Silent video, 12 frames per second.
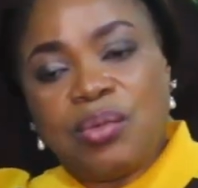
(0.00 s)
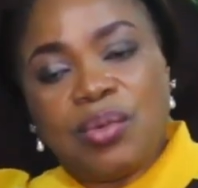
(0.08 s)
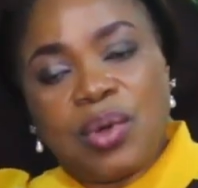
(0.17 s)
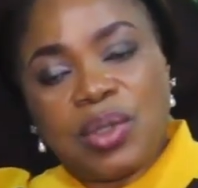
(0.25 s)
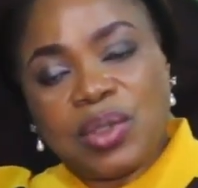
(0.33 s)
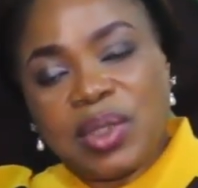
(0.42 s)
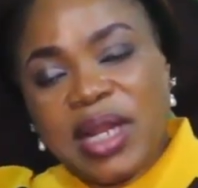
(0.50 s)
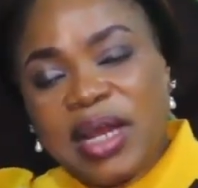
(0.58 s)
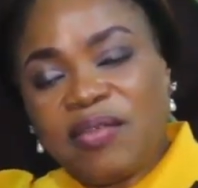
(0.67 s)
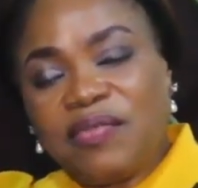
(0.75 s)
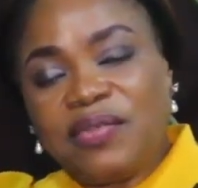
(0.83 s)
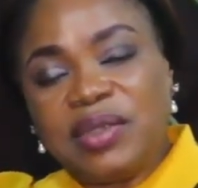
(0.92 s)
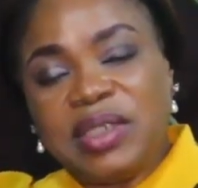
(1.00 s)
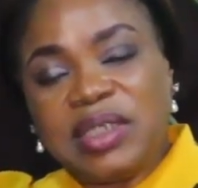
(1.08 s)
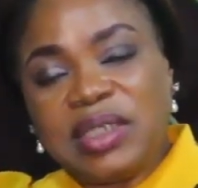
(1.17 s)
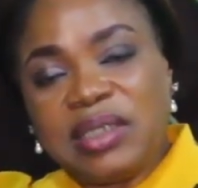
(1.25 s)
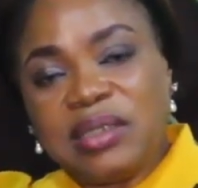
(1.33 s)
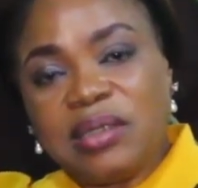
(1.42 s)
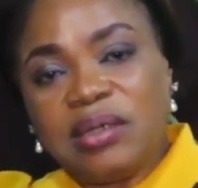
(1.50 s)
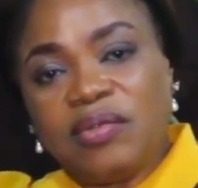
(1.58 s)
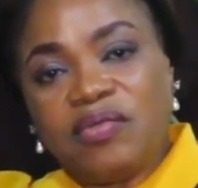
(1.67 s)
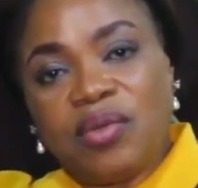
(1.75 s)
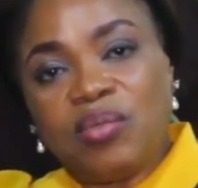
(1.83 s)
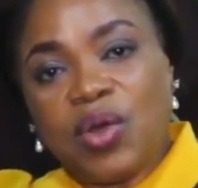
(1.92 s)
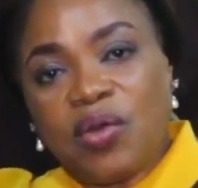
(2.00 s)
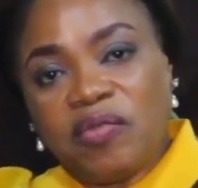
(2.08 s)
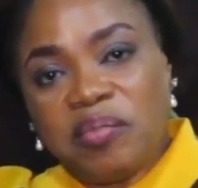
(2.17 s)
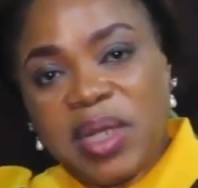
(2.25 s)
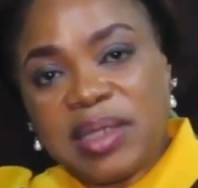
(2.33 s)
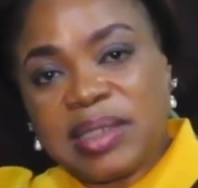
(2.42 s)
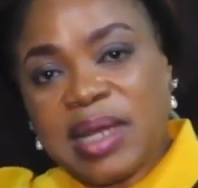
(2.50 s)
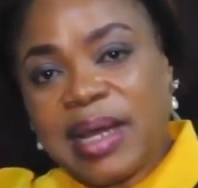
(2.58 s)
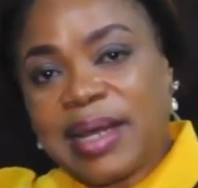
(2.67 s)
We also like funding from government.